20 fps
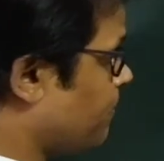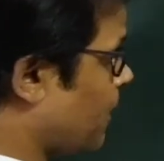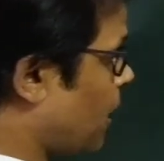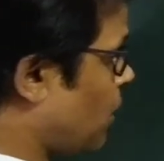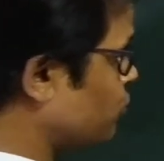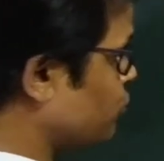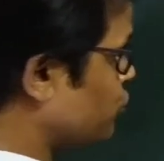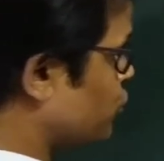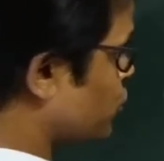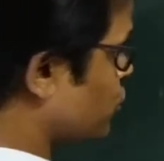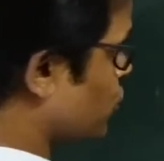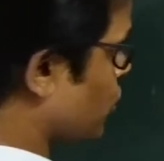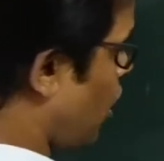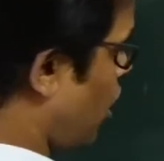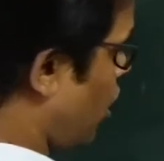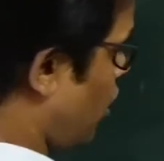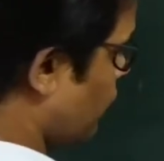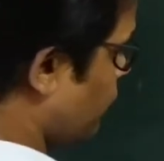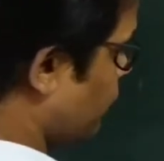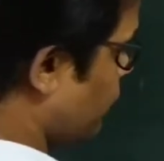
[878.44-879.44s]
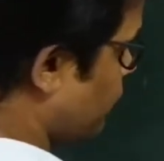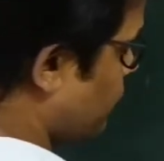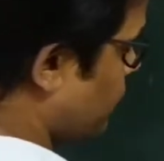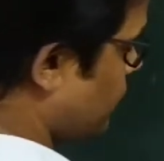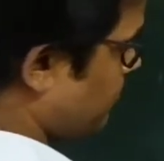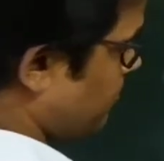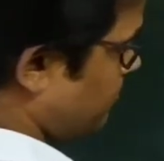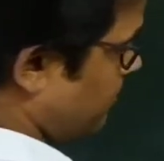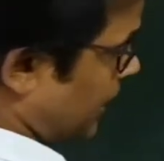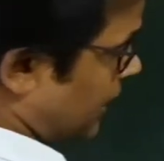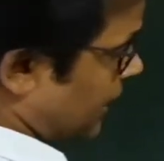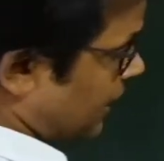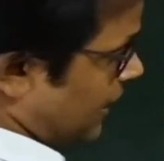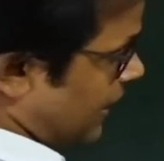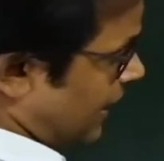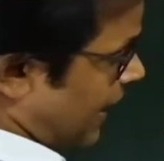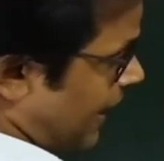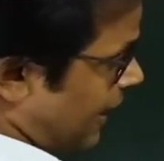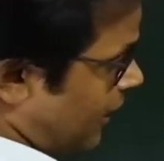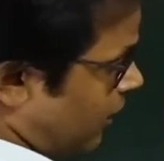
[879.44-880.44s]
bounce off, making
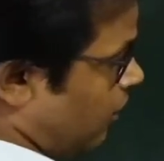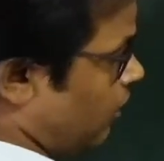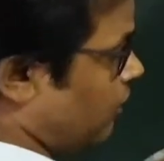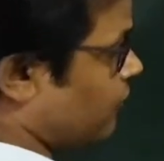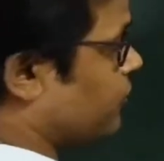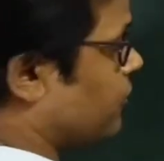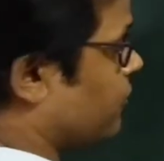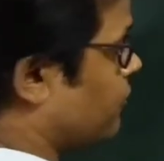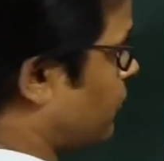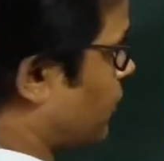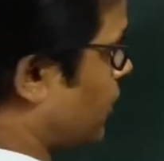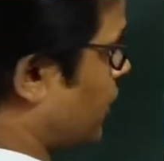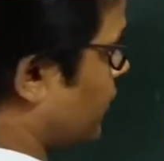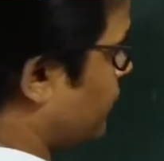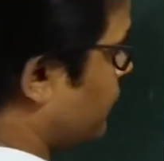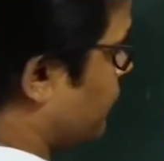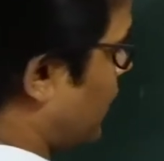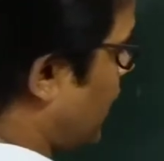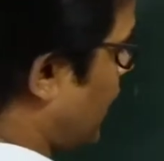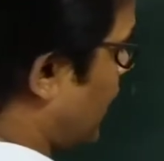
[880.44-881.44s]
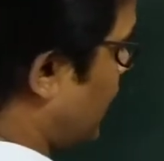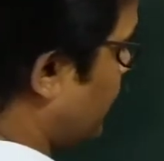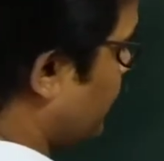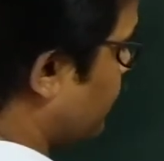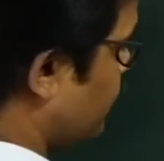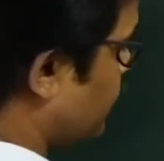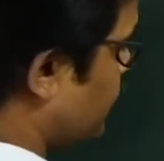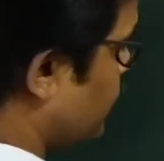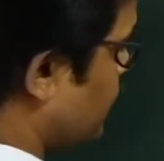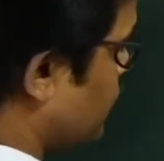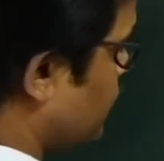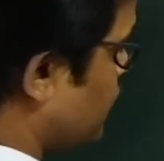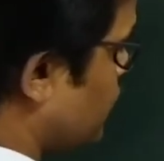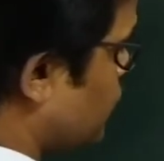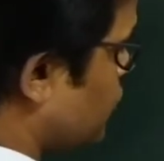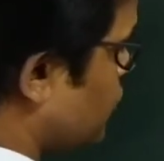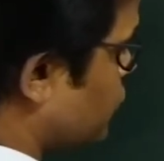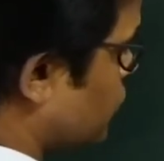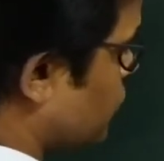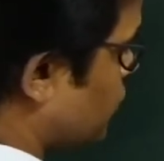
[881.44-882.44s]
an angle of 45.
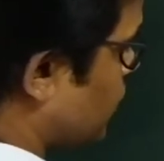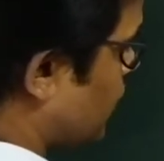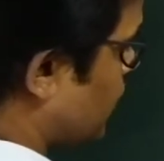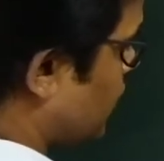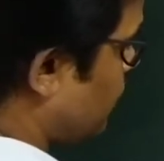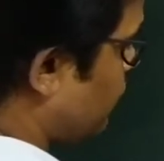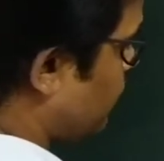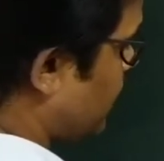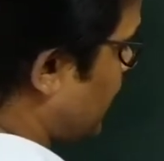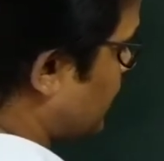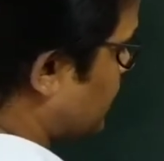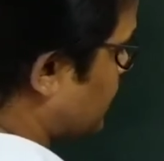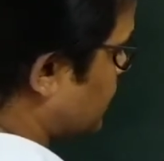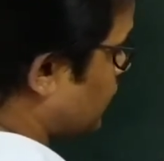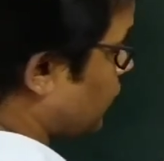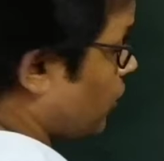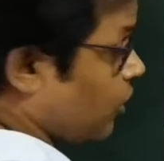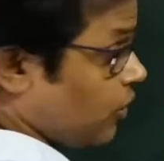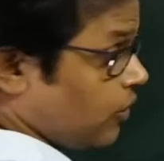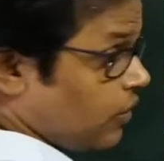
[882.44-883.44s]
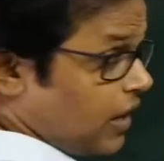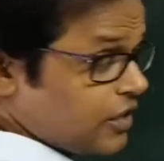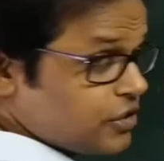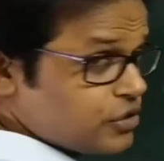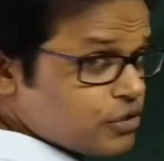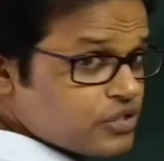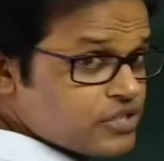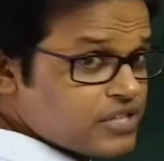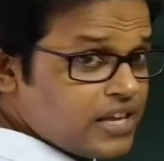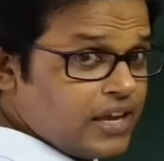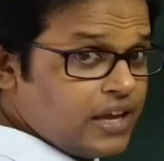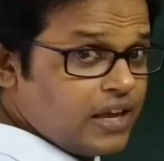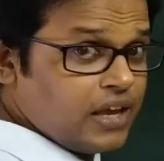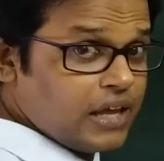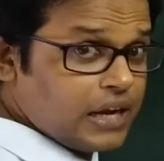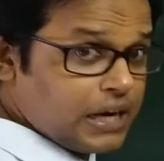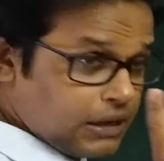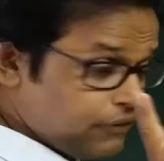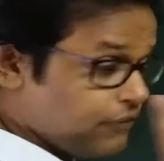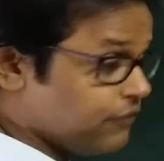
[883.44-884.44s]
So the refracted, or I should say
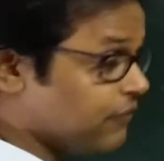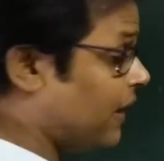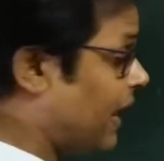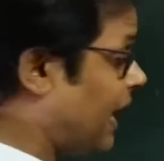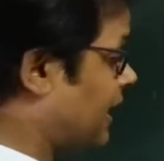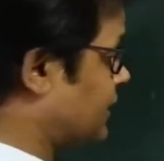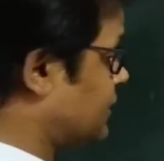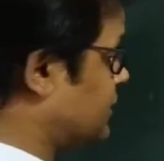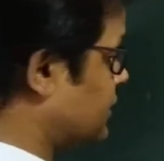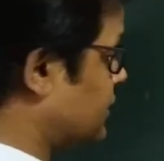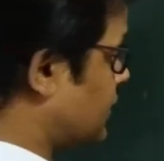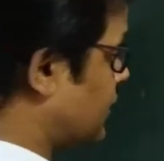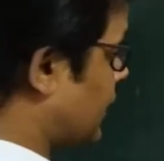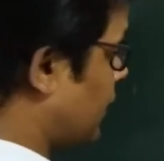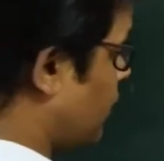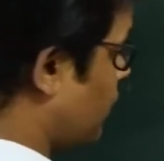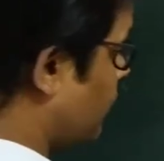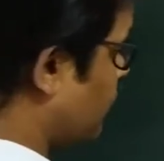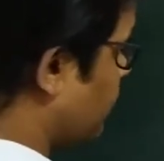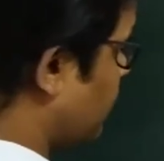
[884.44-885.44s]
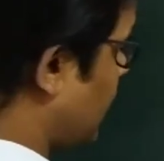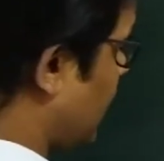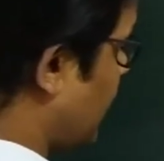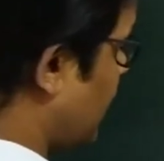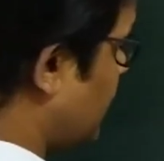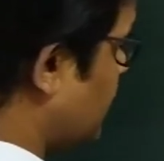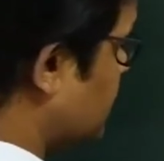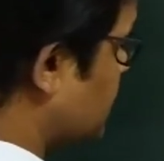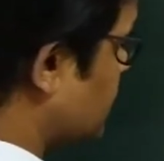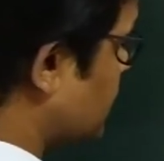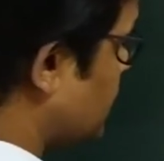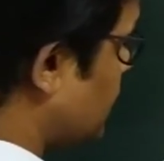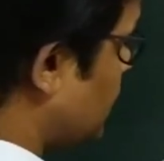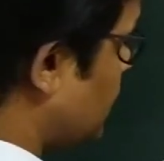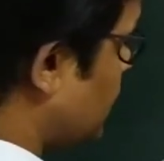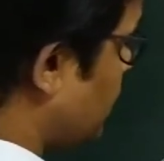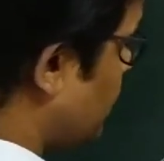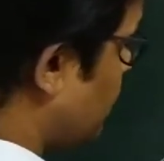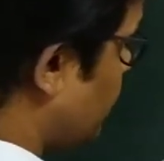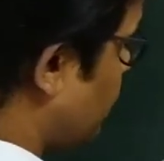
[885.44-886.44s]
reflected ray of light
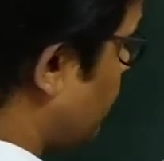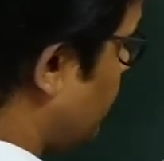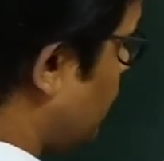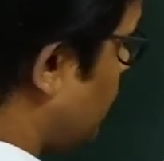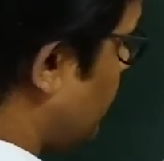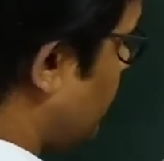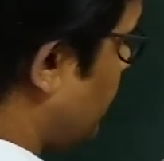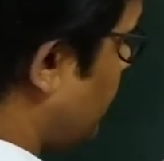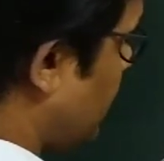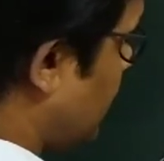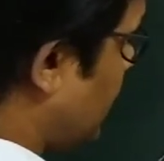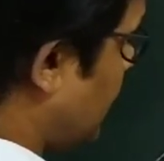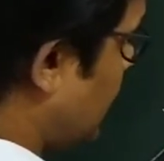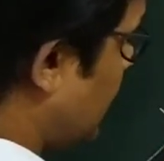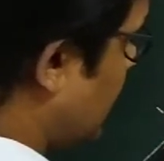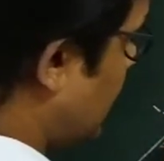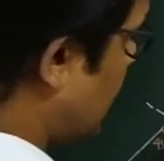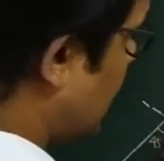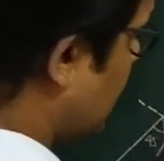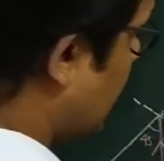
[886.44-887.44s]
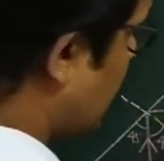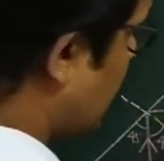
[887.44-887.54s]
will be